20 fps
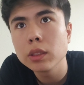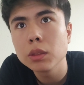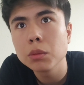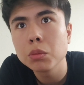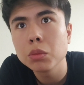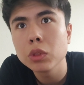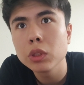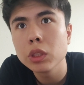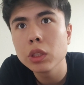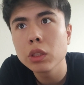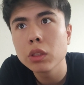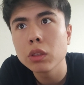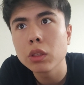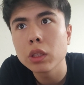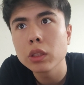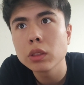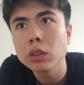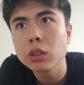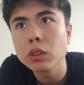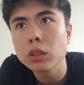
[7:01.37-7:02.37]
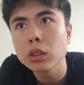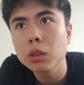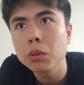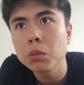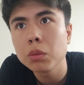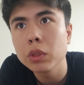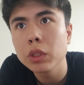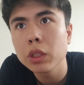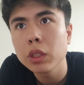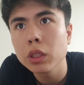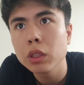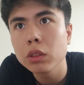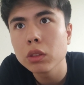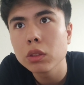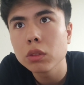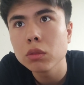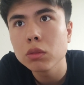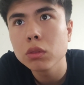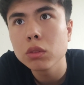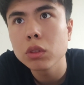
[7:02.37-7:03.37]
sampling, cluster sampling, and
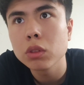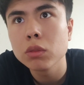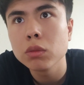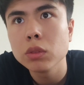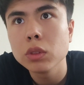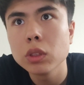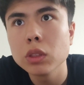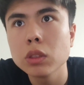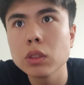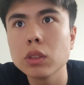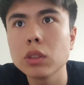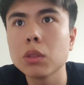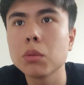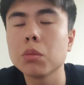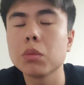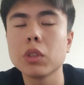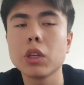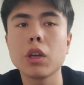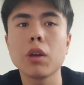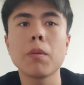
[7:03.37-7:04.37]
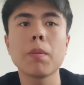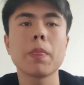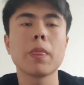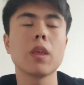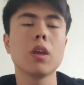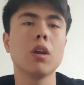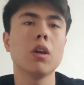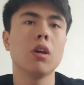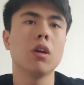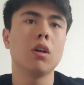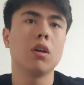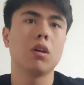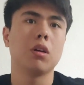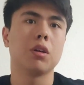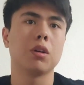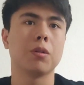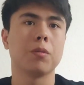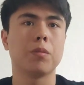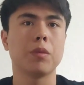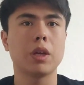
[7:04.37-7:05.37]
convenience sampling.
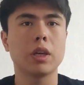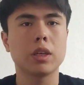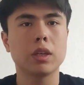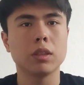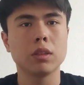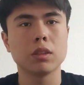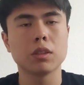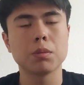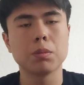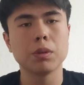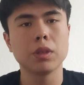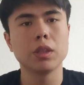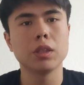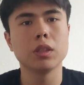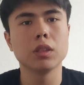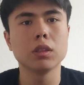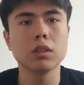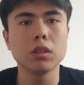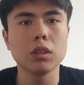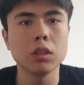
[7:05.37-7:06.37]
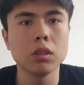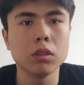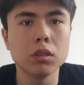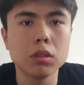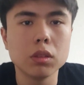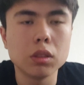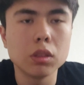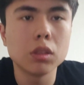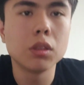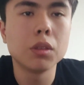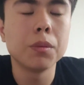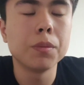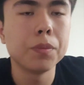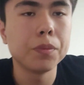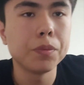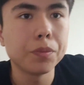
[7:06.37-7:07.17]
I can explain it in the